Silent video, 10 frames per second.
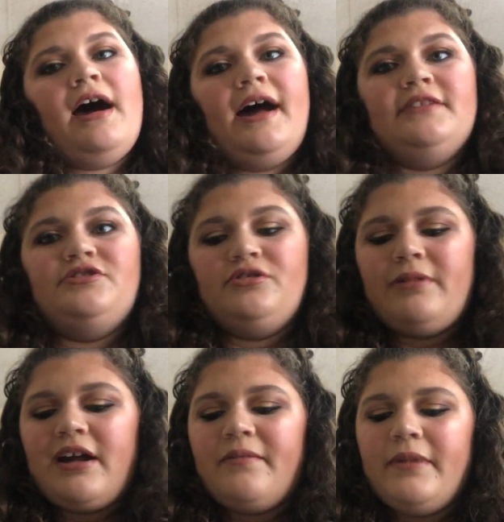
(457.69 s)
I do
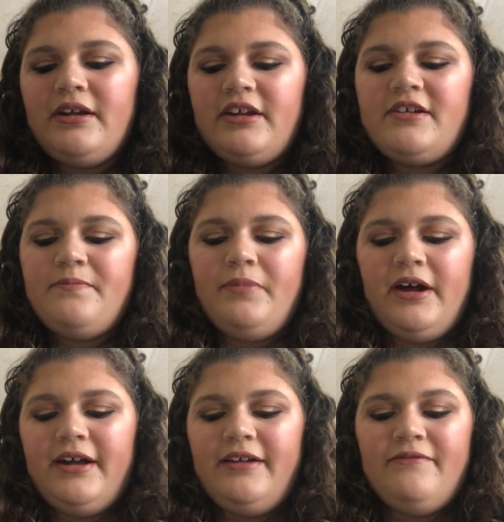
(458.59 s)
recommend it.
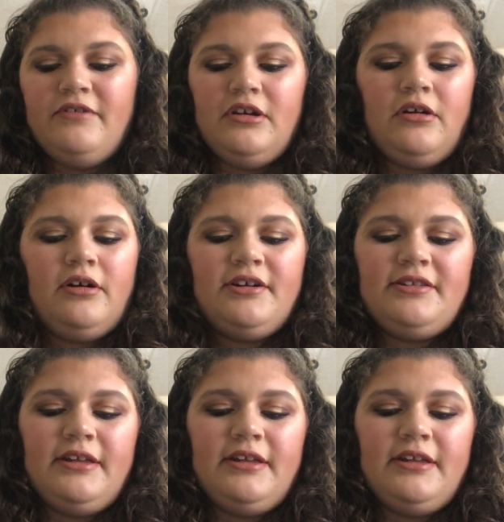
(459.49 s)
But if not,